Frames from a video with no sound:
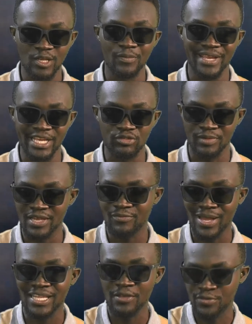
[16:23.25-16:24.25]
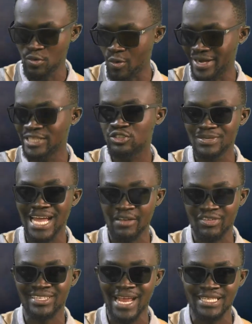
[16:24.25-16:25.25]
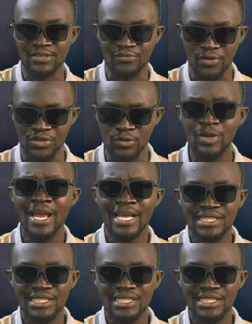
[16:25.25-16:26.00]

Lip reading: But if you want it to be advertising for you,